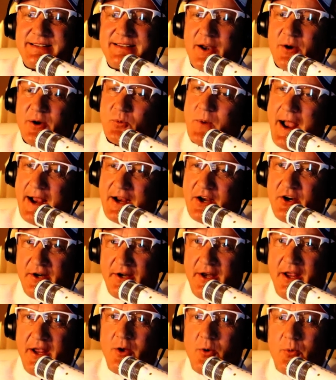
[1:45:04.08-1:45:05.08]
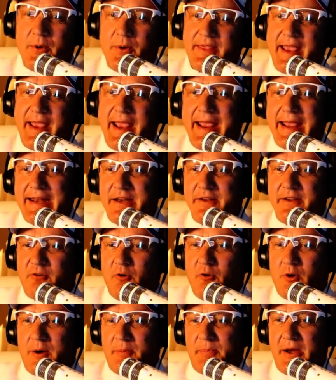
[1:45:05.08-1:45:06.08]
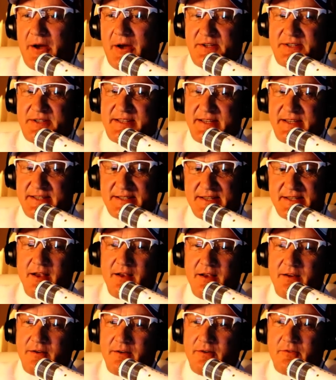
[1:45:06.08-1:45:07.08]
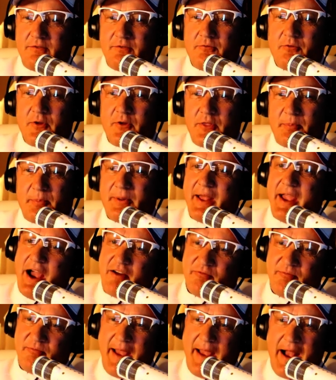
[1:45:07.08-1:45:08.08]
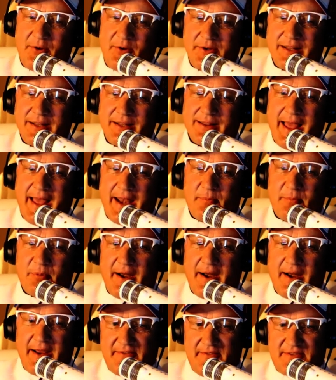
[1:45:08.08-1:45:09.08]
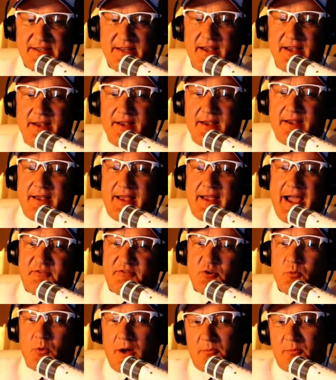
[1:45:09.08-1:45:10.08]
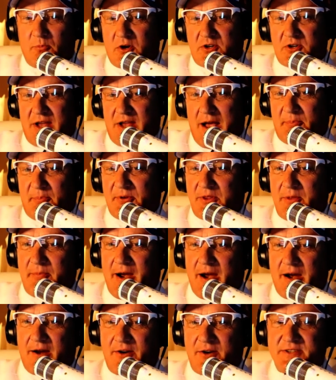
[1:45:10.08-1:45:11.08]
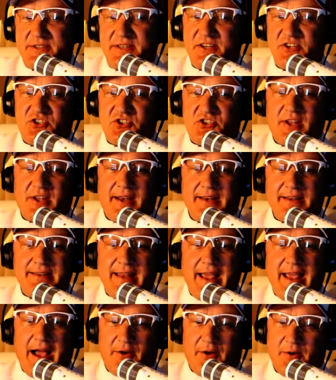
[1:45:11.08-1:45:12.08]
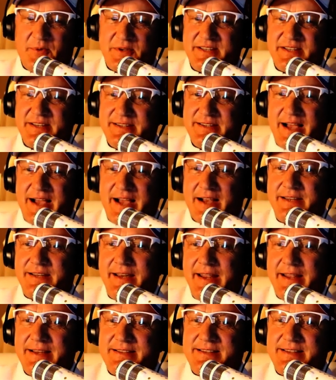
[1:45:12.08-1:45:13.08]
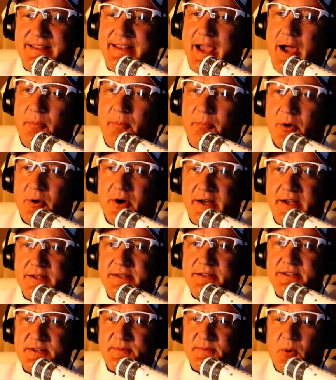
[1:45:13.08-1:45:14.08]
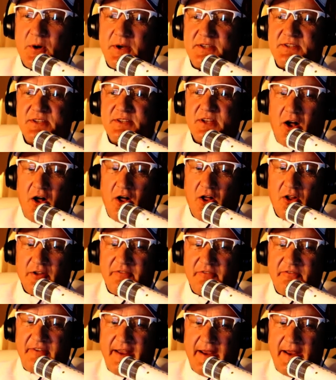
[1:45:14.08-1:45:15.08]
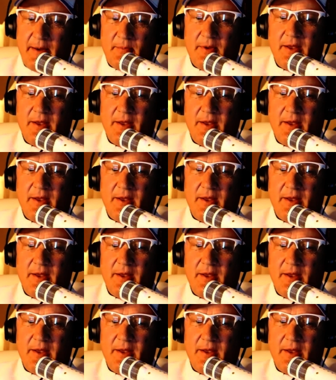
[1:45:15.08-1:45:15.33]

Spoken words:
a record with 84 appearances for the playoff-bound Atlanta Braves. After one more stop with the Mariners, he shut it down and was inducted into the Alberta Sports Hall of Fame.